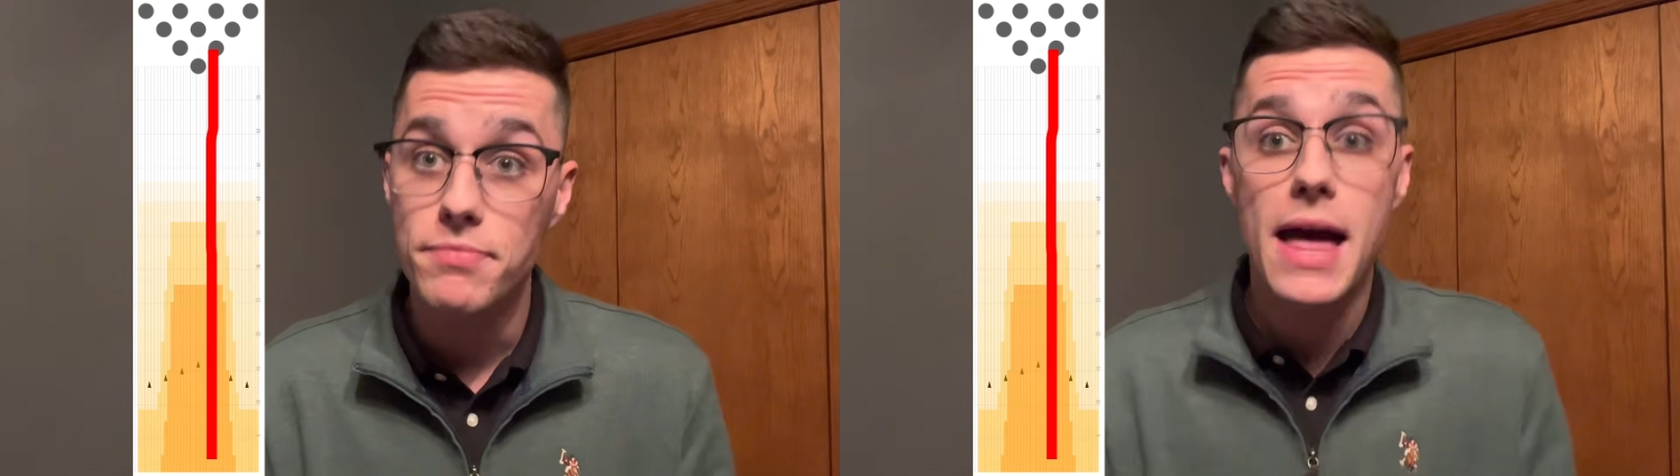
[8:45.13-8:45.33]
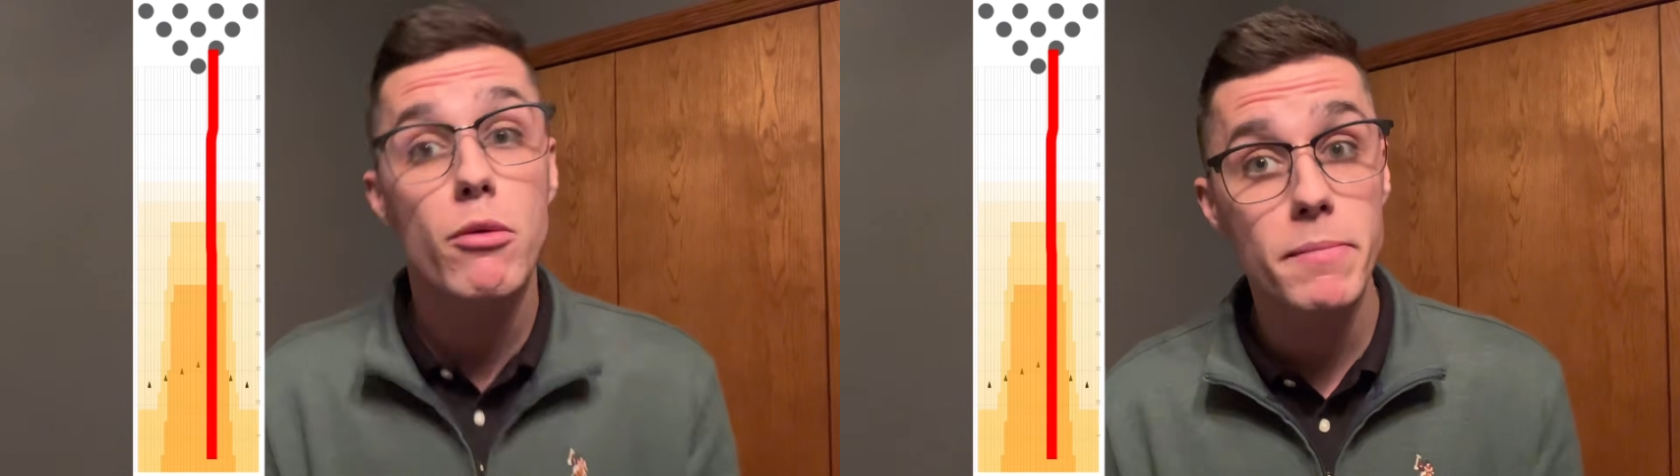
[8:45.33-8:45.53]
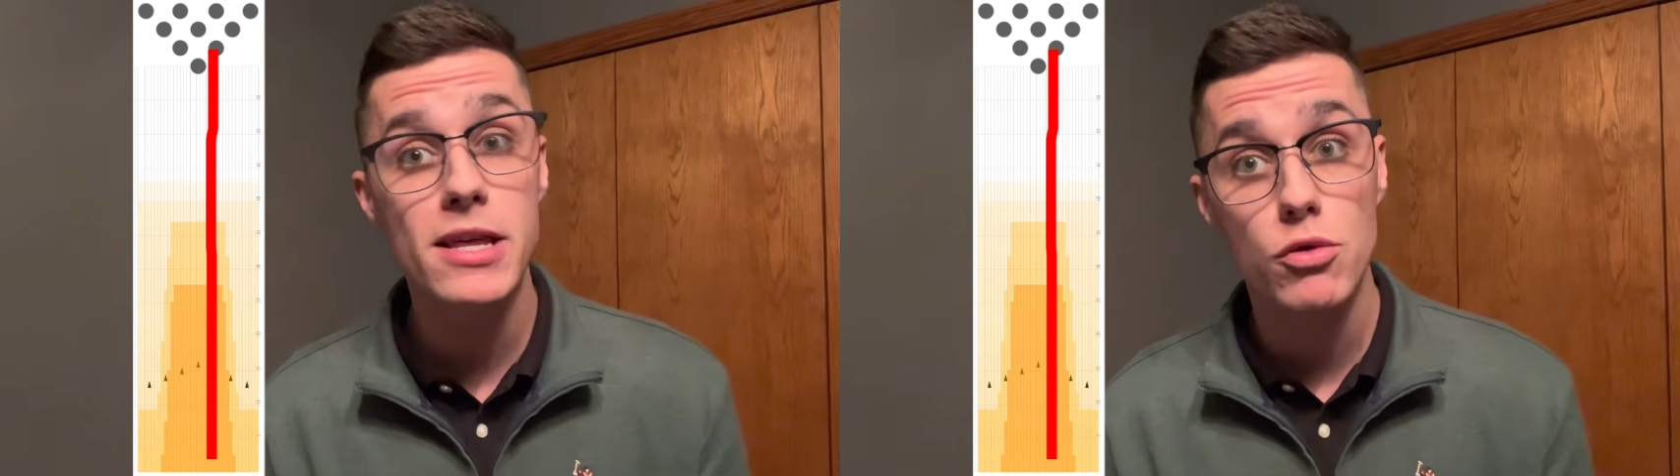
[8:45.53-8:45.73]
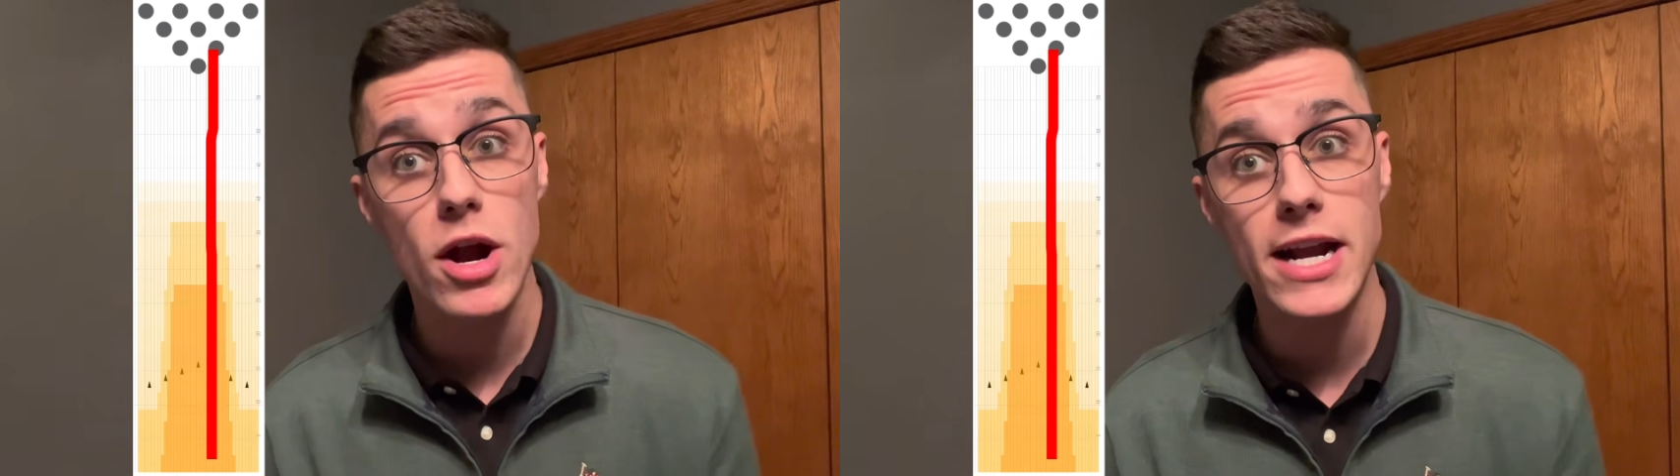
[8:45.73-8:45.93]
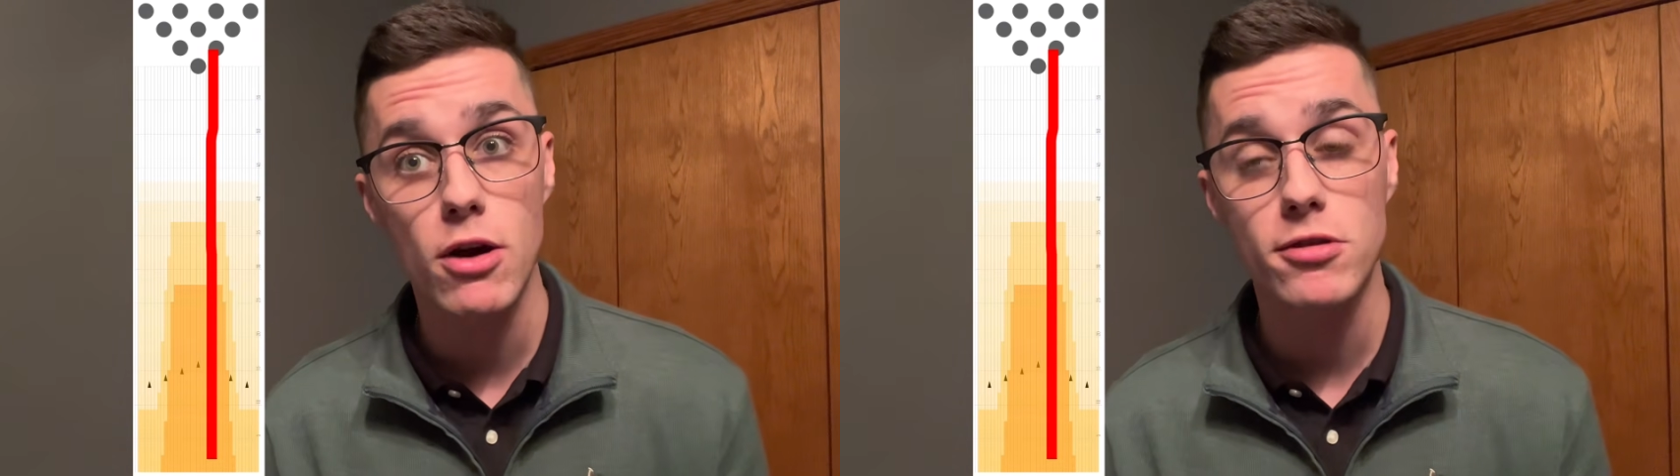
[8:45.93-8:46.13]
that would be the
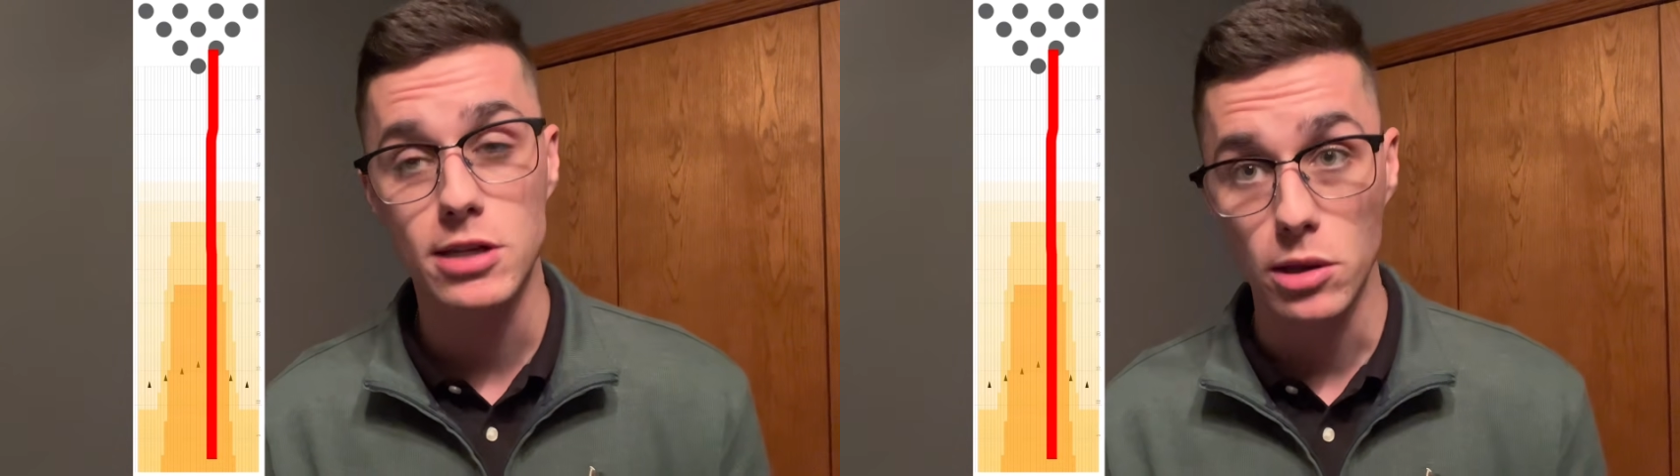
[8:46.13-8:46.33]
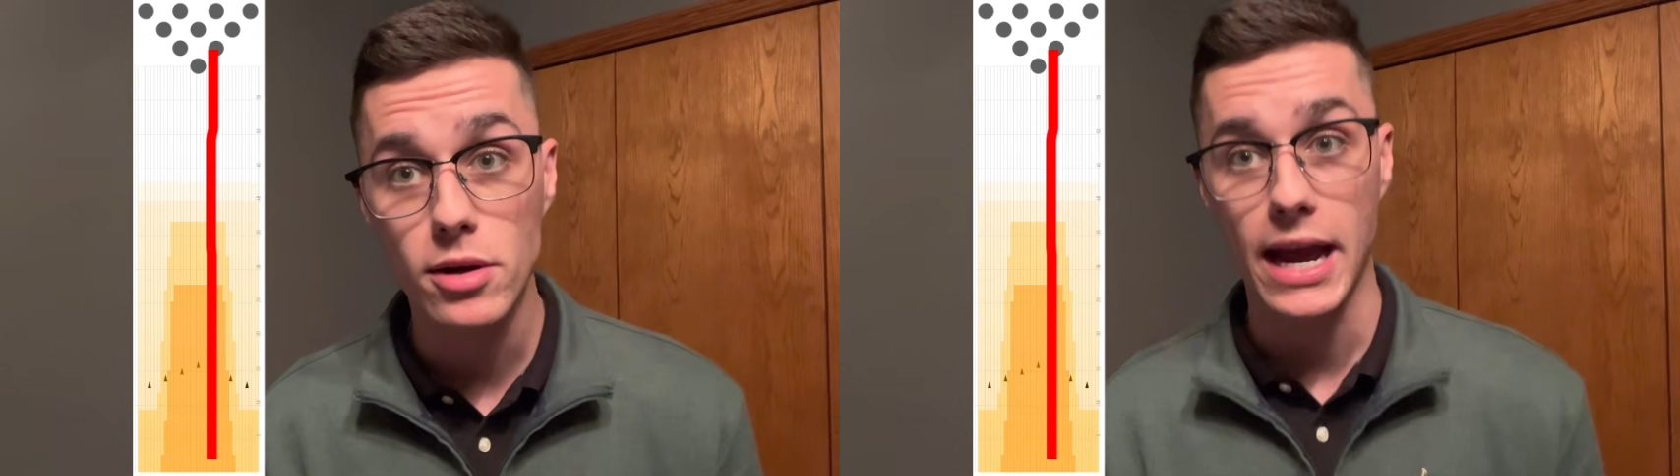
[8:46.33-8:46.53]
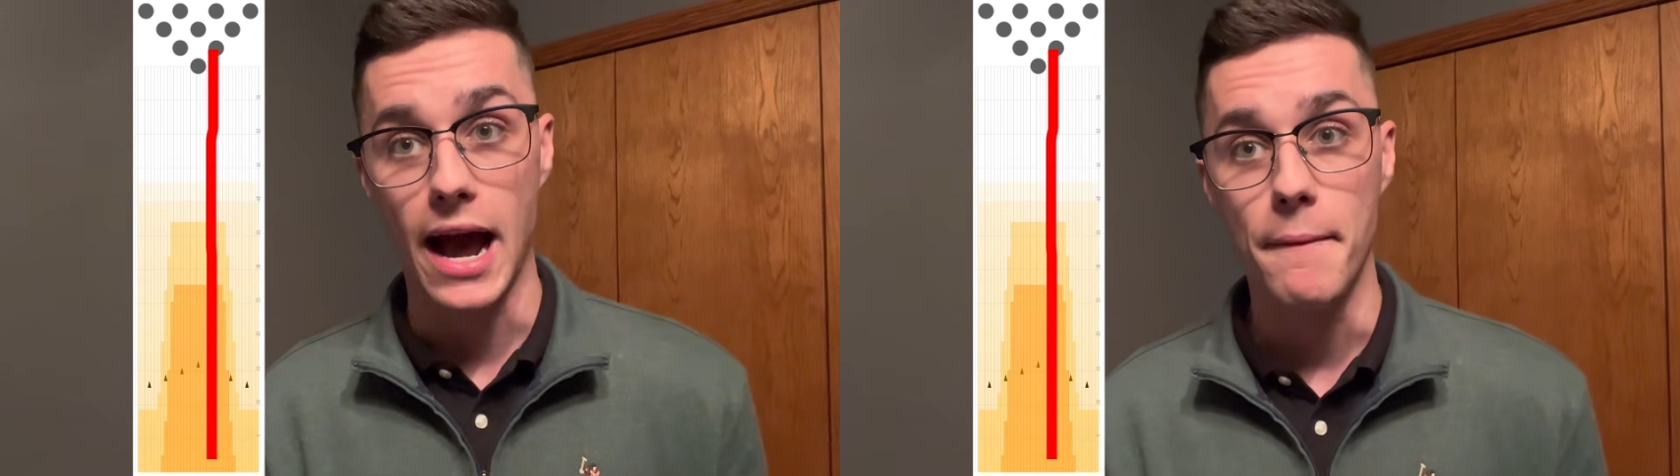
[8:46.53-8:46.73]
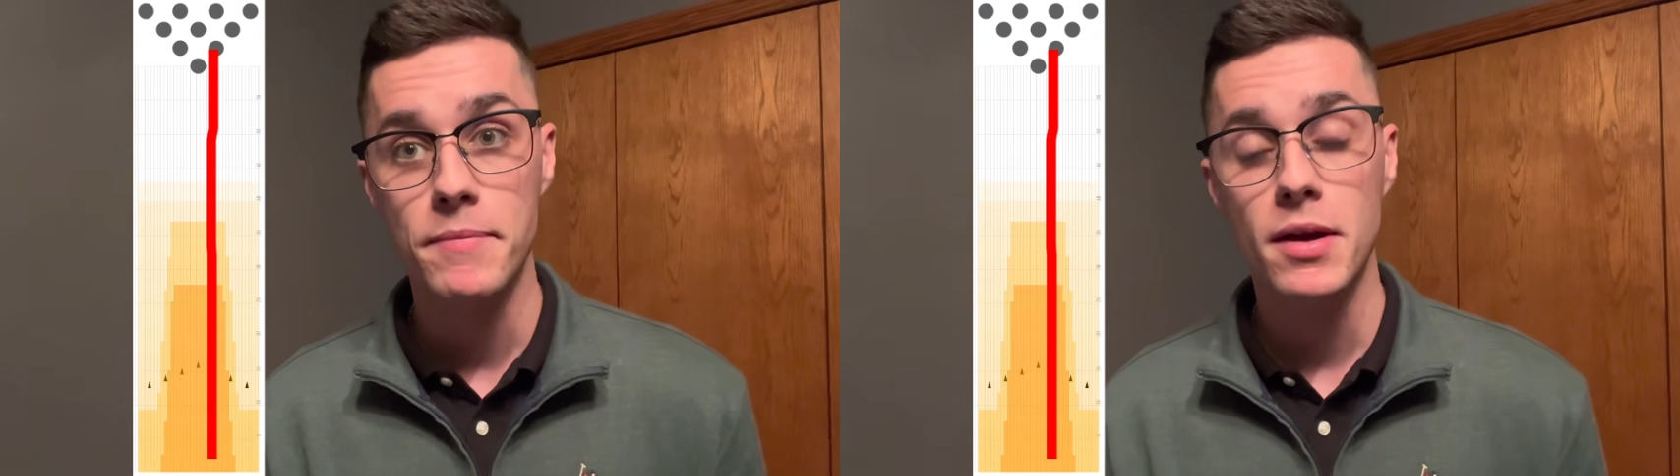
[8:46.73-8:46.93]
right arrow to look at.